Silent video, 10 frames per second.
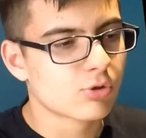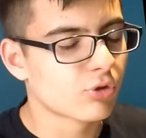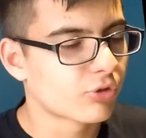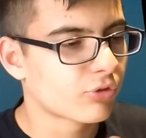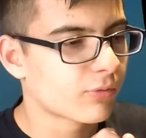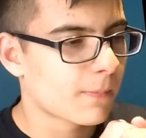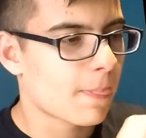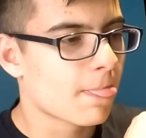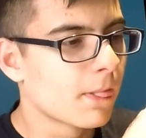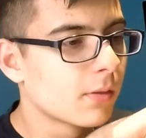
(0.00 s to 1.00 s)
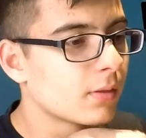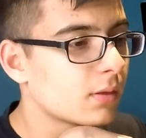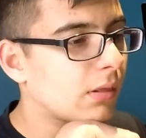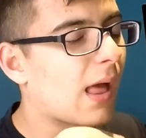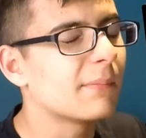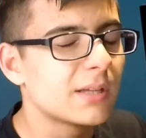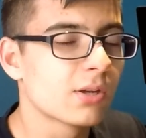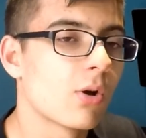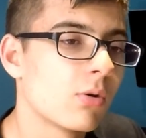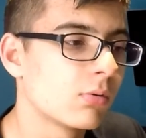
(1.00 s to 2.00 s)
Just let me
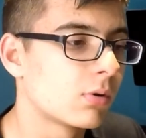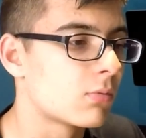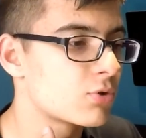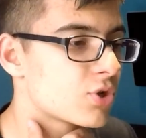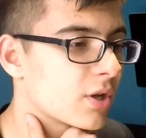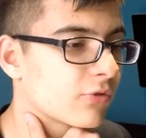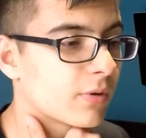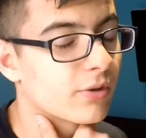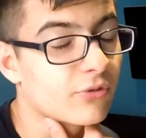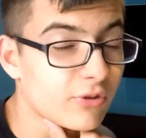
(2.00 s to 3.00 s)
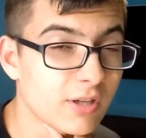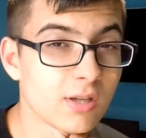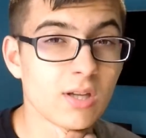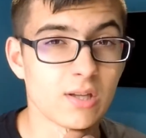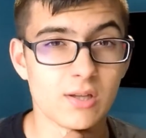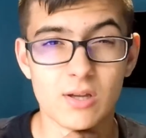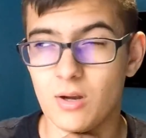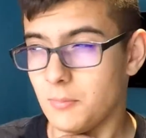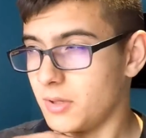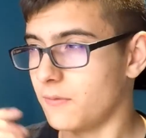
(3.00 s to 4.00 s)
know what you guys want to see
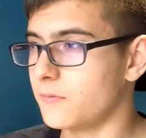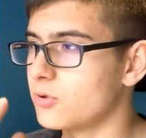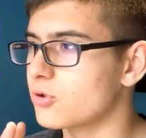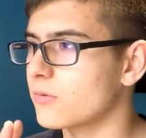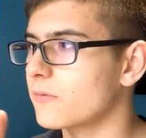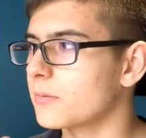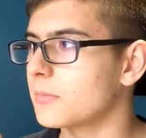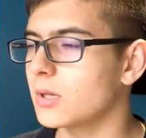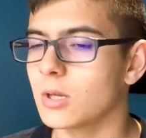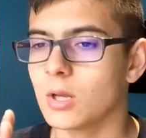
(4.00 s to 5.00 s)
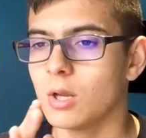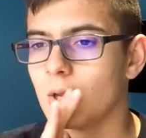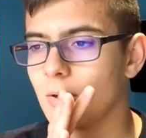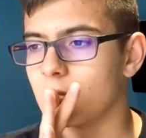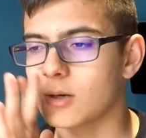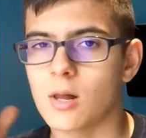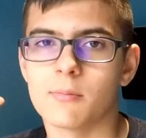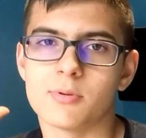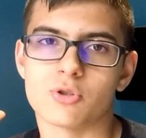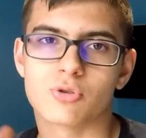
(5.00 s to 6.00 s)
in the future from me, and I'll
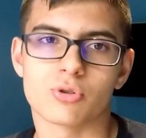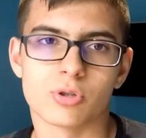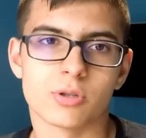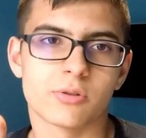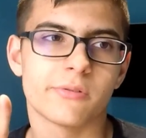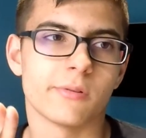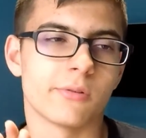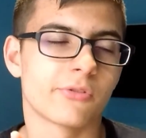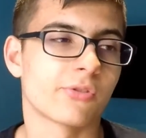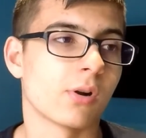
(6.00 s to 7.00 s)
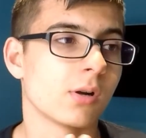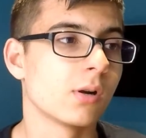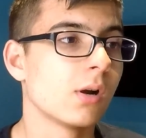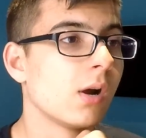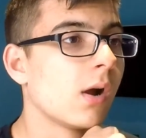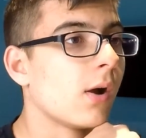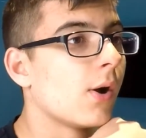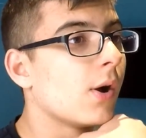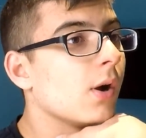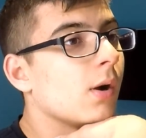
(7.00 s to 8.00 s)
be sure to start
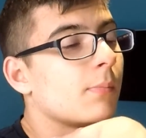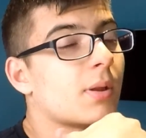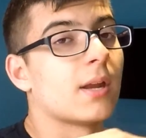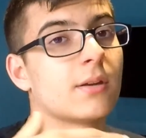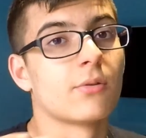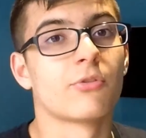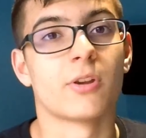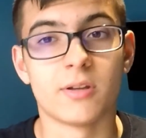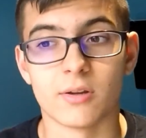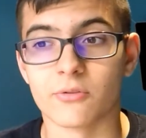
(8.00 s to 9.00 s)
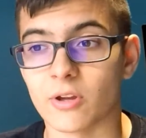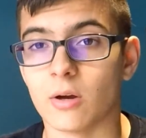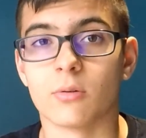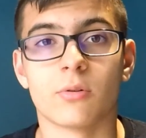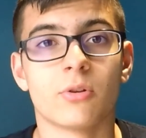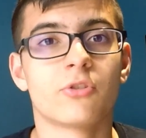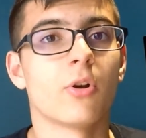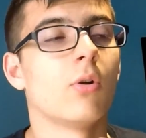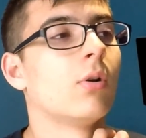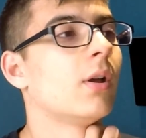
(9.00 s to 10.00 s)
planning those ideas out.
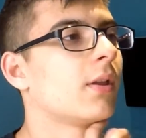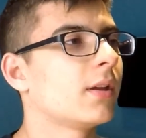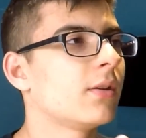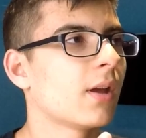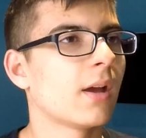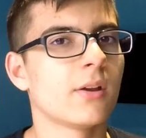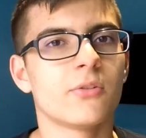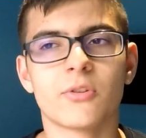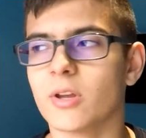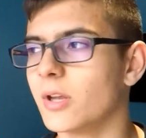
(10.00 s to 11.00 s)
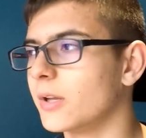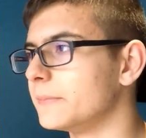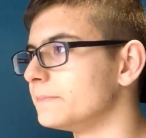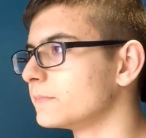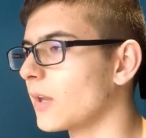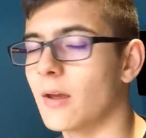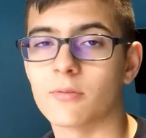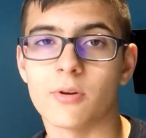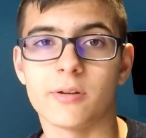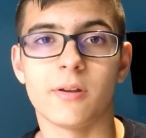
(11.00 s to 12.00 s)
So, thank you guys. Have
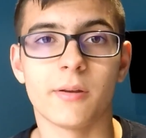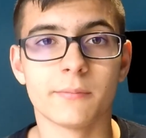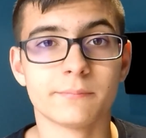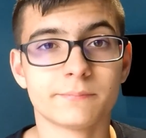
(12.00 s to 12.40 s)
a great day.